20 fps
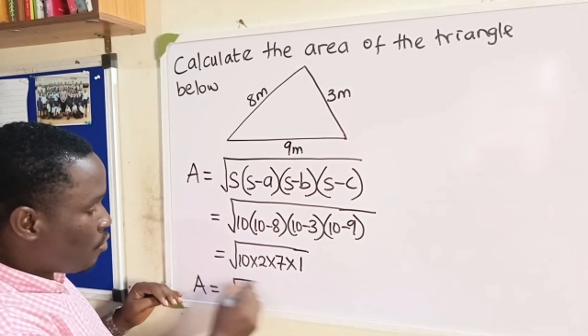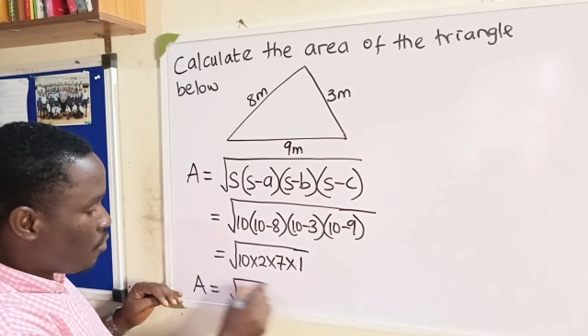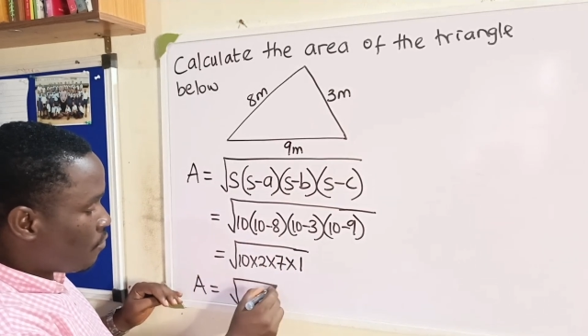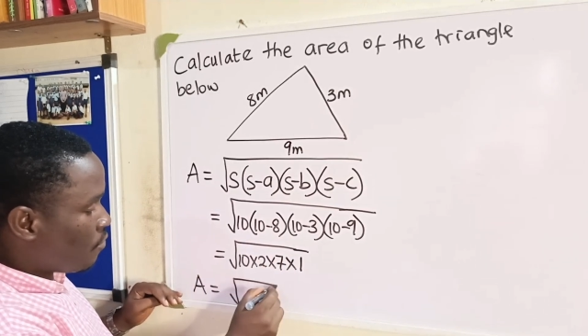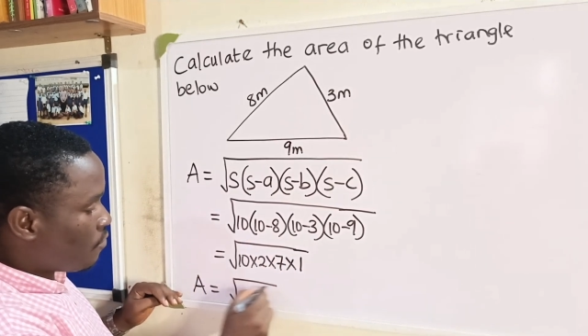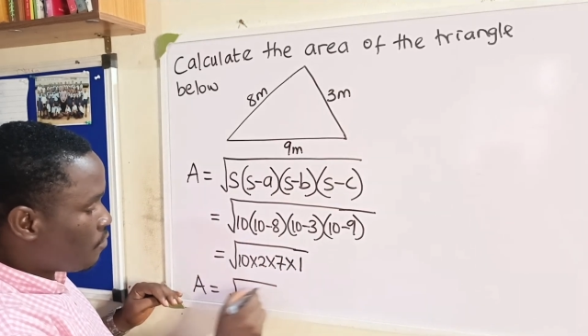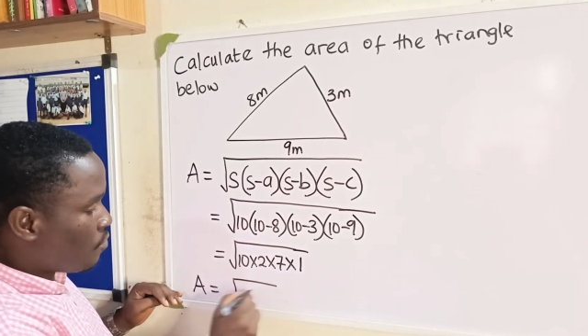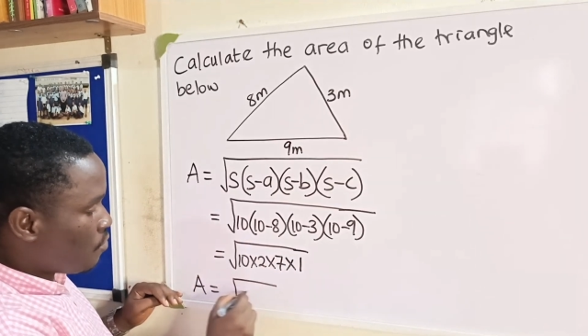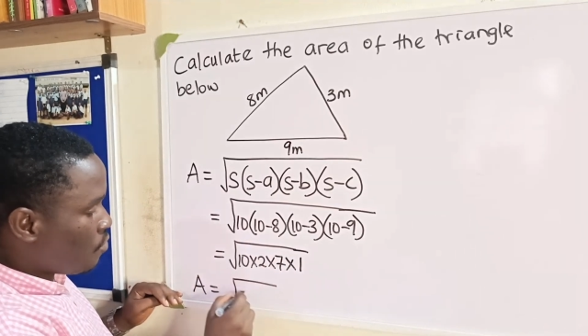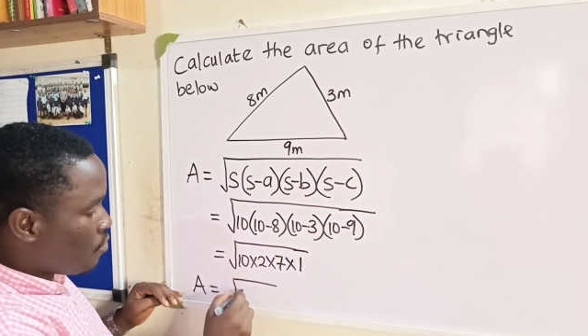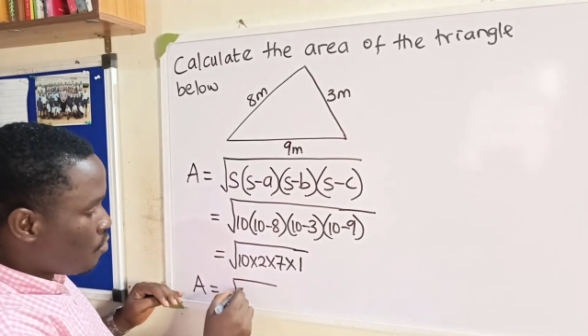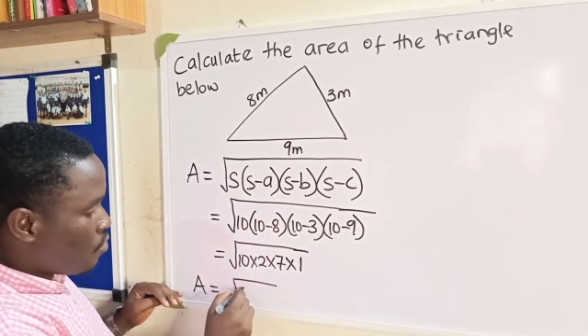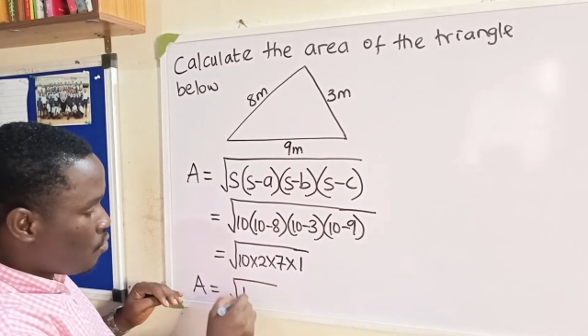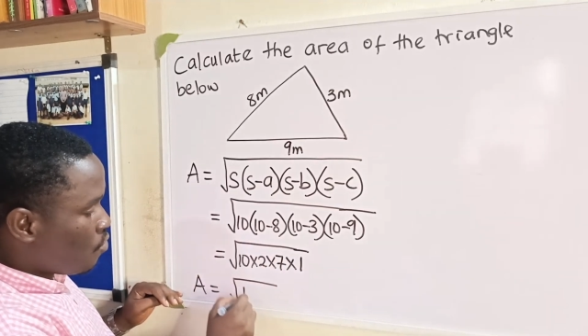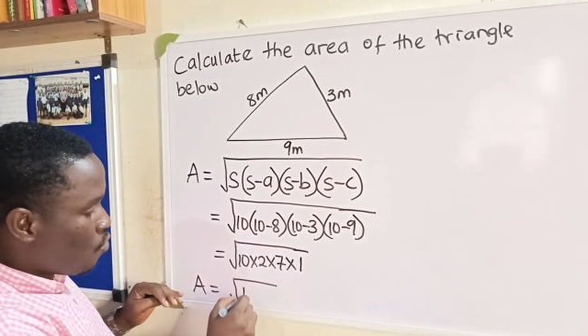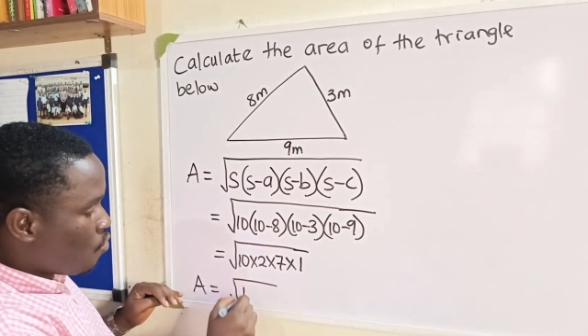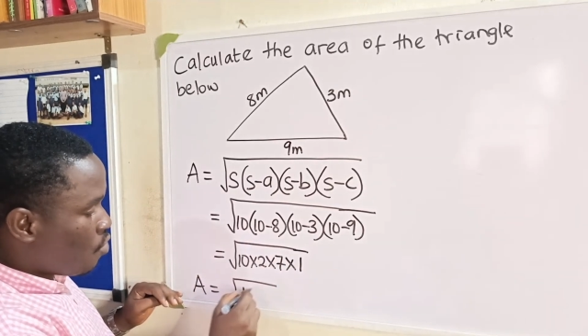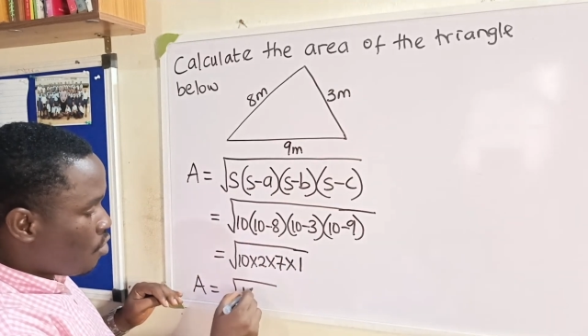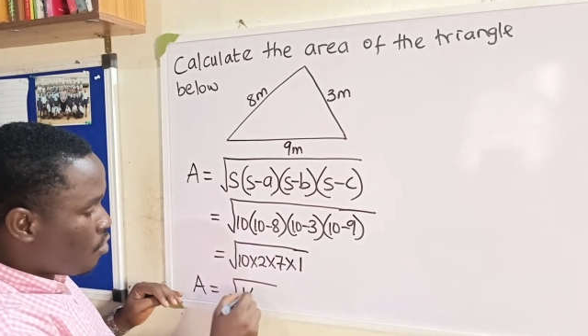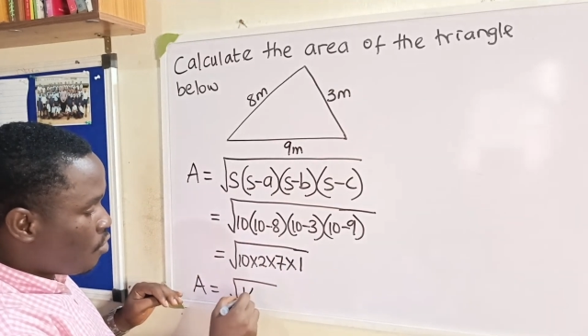of
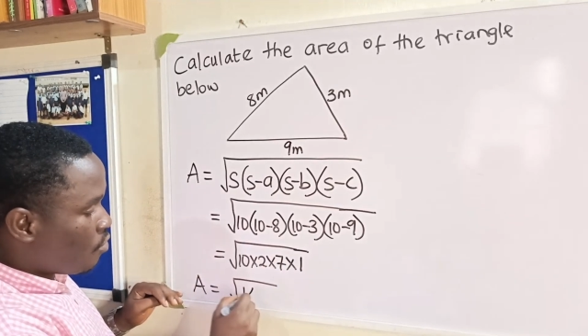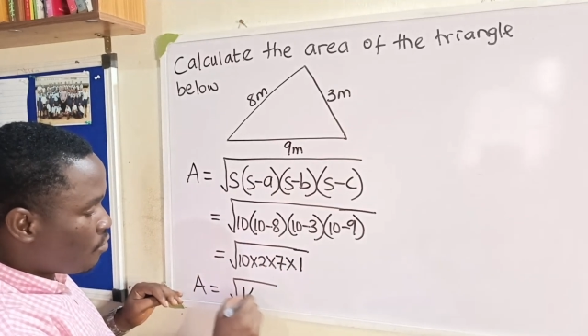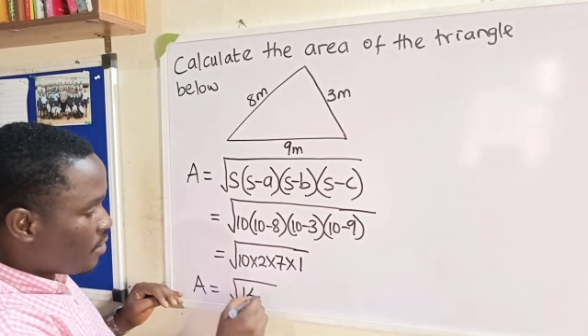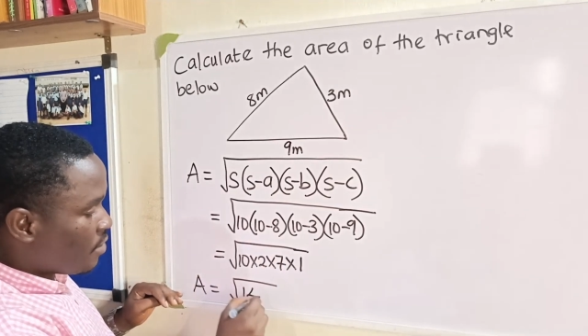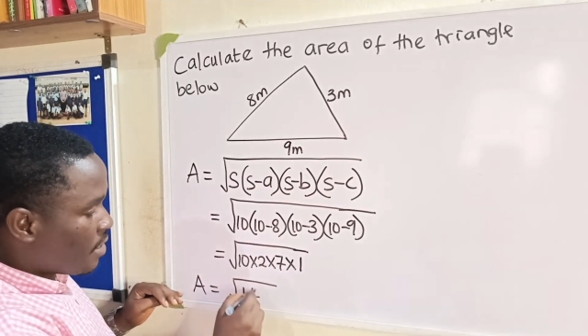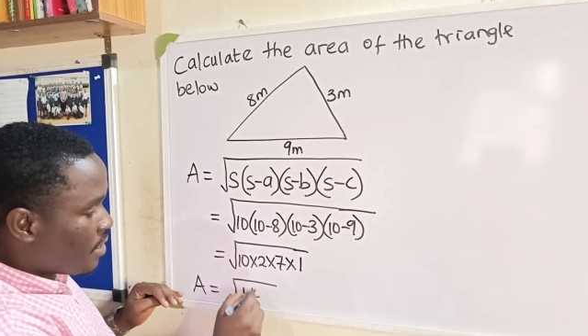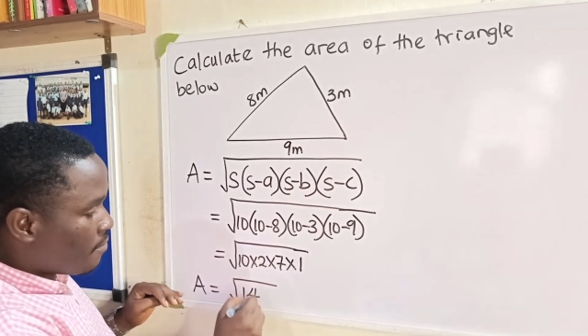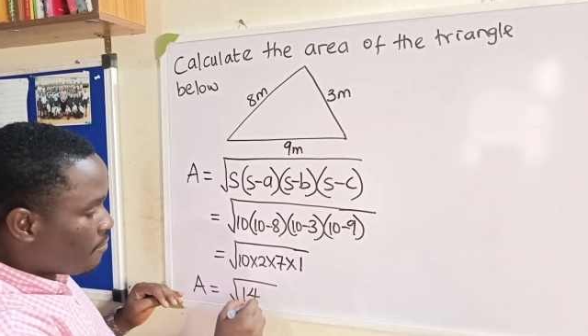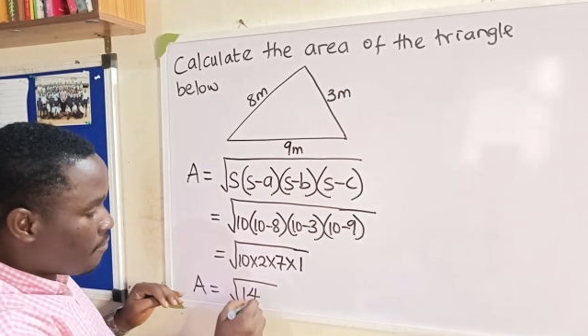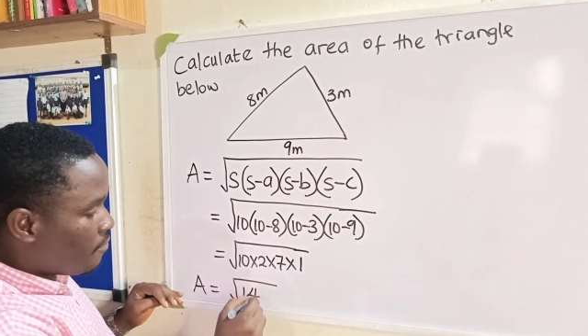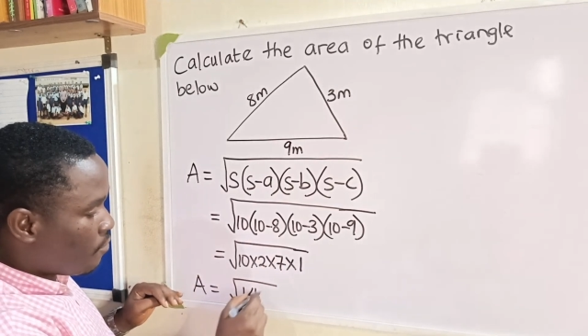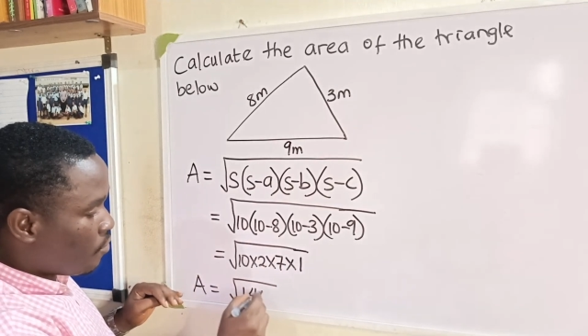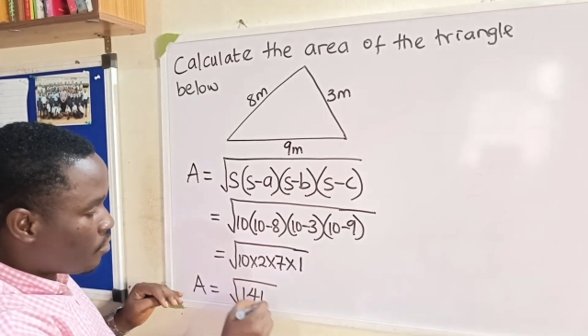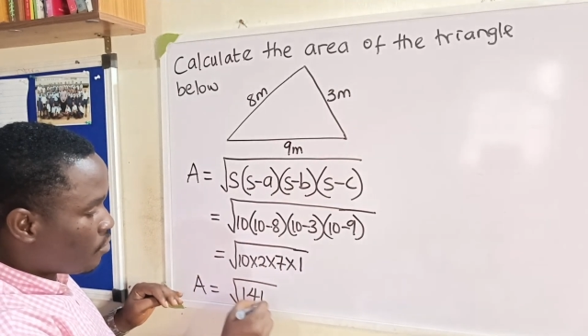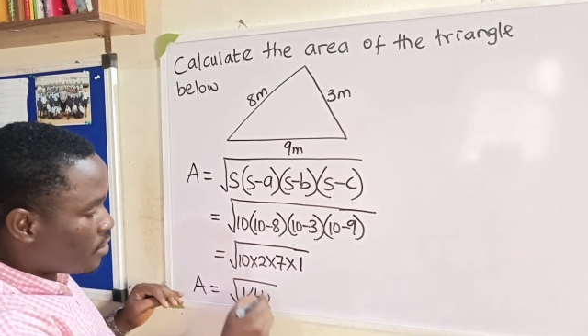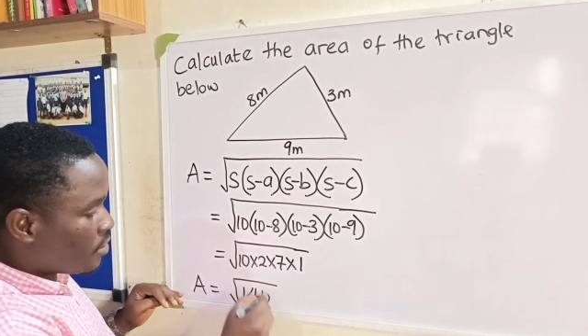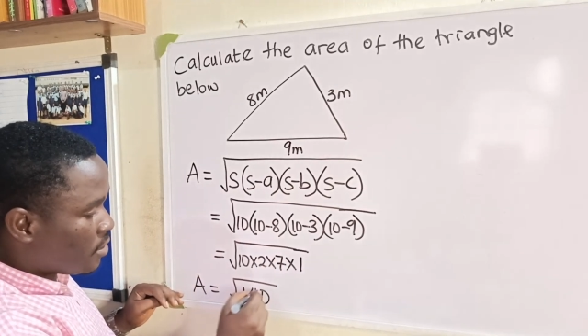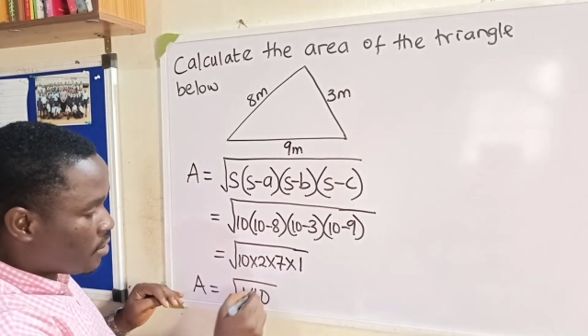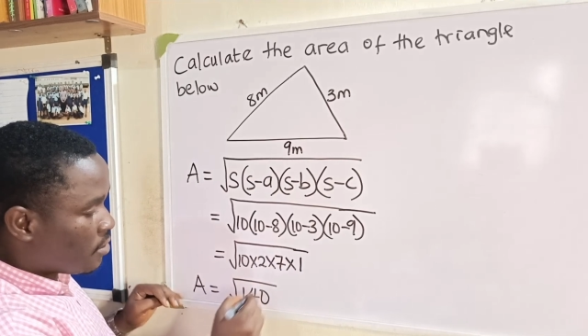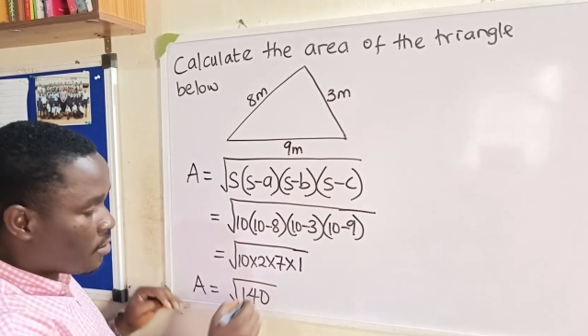
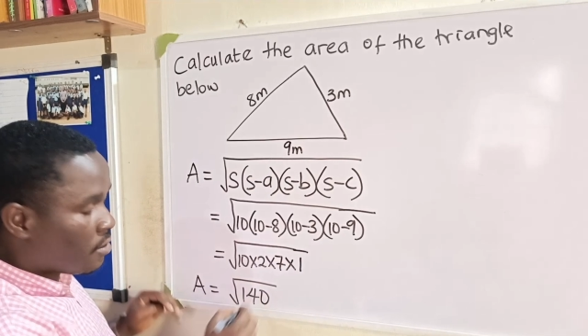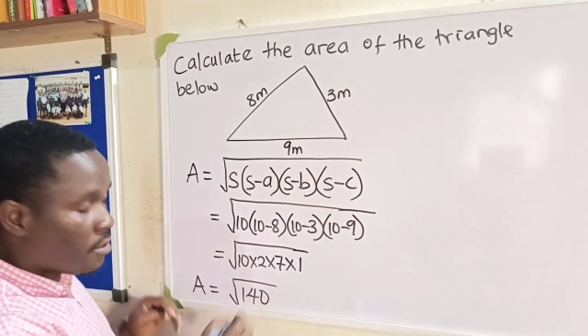140.